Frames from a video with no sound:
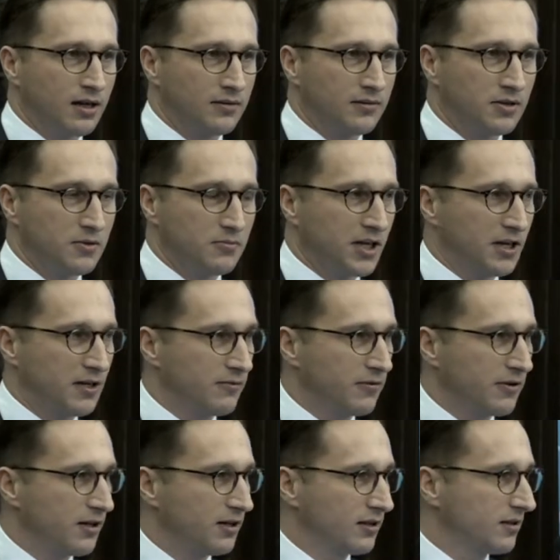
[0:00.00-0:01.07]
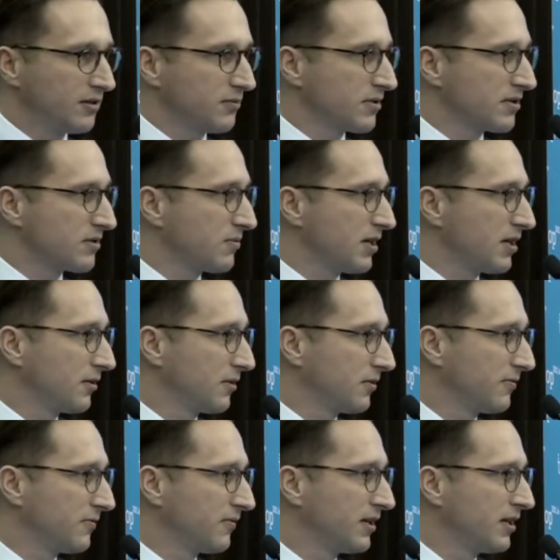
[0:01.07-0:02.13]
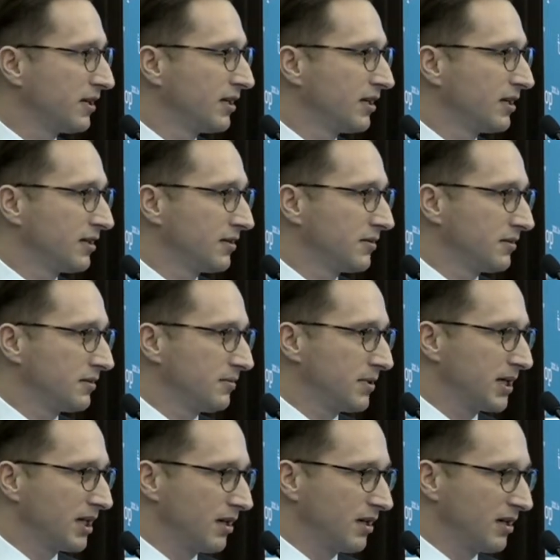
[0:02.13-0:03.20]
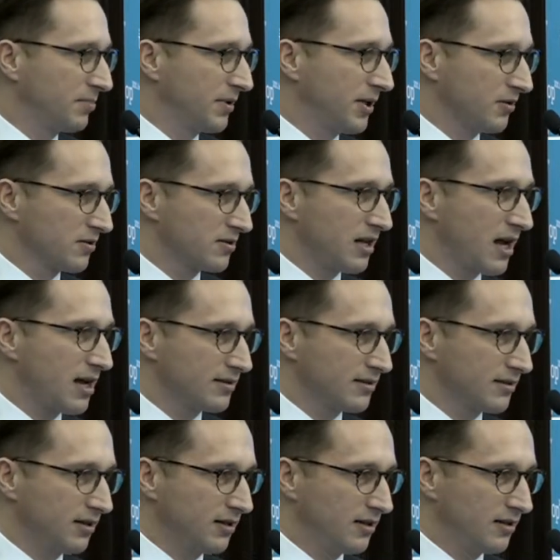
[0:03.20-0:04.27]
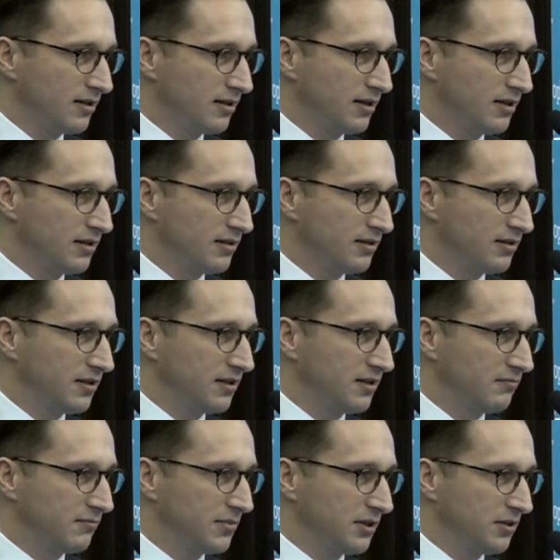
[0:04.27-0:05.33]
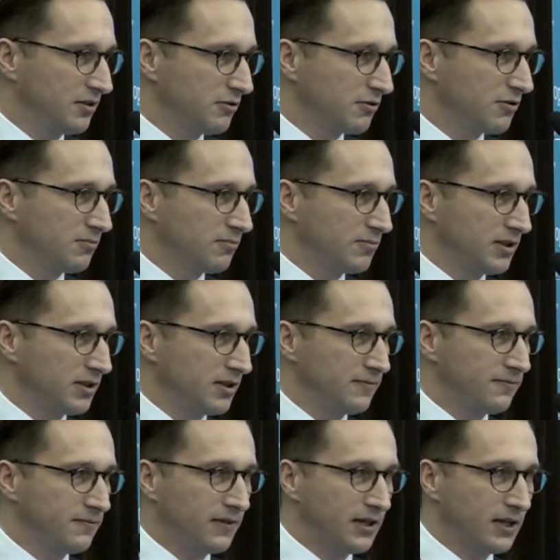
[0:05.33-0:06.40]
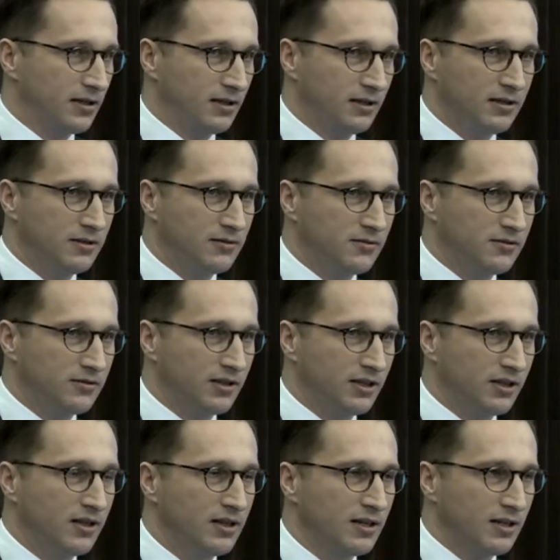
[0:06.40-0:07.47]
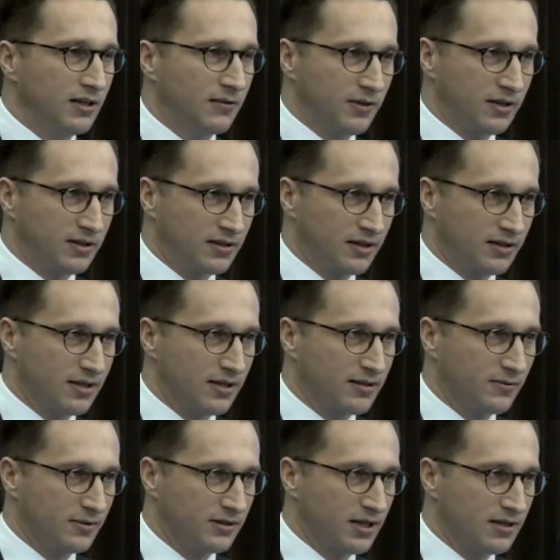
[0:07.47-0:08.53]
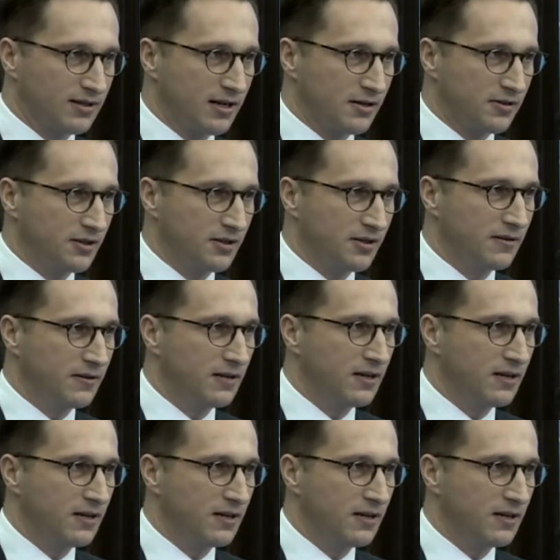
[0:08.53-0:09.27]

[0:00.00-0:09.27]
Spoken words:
You may have heard it was one of the big IPOs last year in Europe, in the FIC industry, a very successful transaction.